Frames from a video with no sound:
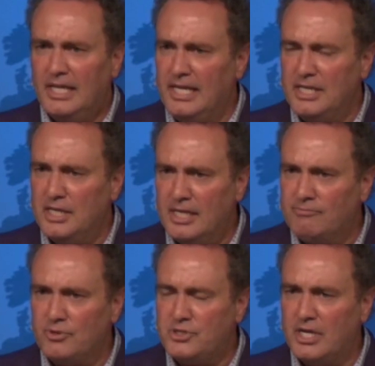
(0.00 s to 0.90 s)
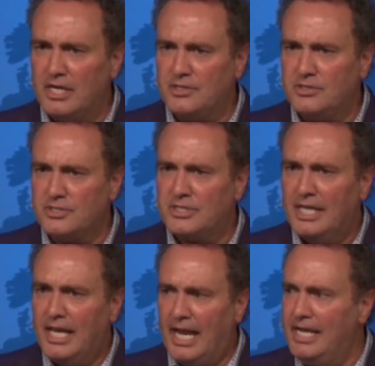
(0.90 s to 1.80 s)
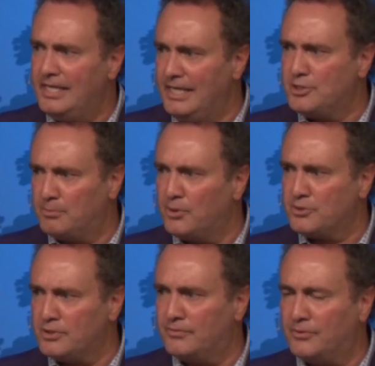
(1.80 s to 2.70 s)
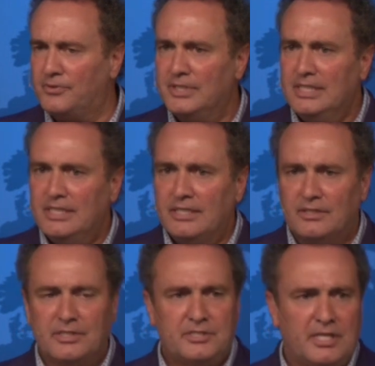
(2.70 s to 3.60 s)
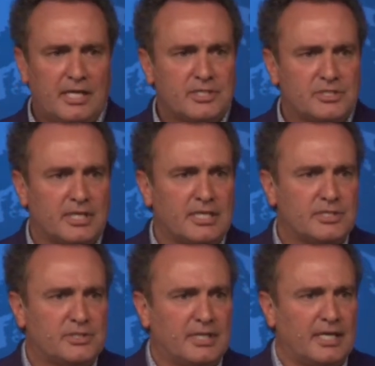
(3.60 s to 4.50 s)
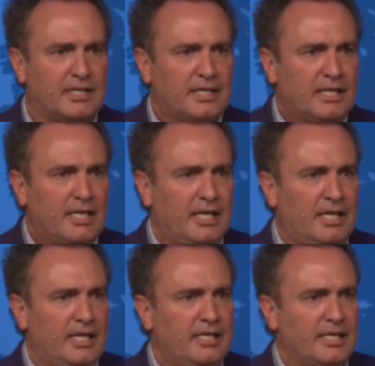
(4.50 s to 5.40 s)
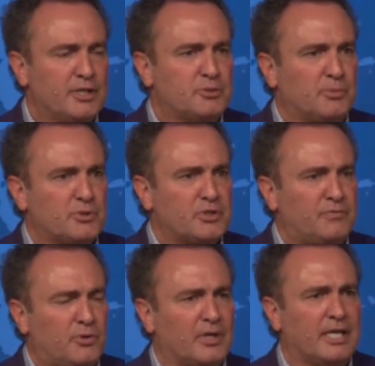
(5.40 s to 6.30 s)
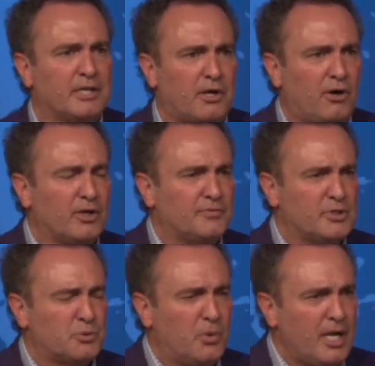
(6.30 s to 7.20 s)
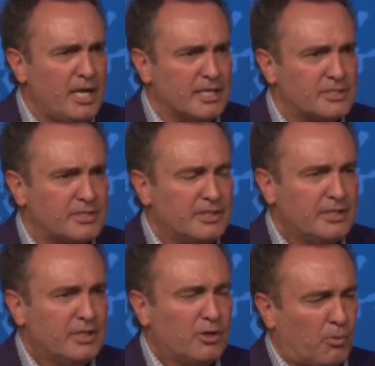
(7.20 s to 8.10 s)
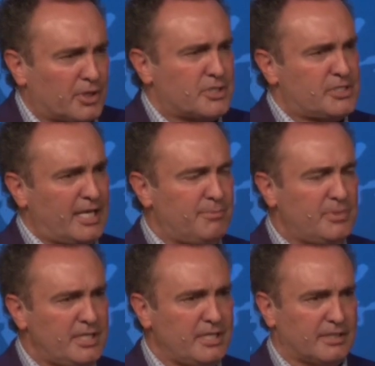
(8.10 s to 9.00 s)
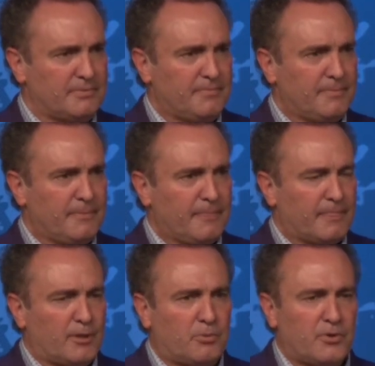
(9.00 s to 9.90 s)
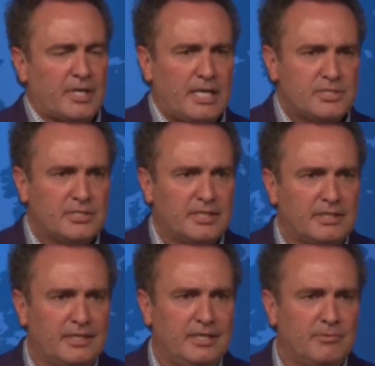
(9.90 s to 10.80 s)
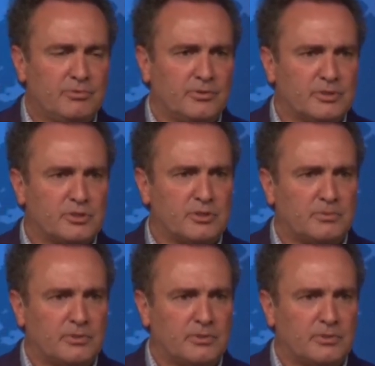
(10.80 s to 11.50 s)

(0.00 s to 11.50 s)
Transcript: He never changes, and he's merciful. The text says that he is merciful in all of his ways. What does that mean? The word hesed in the Hebrew is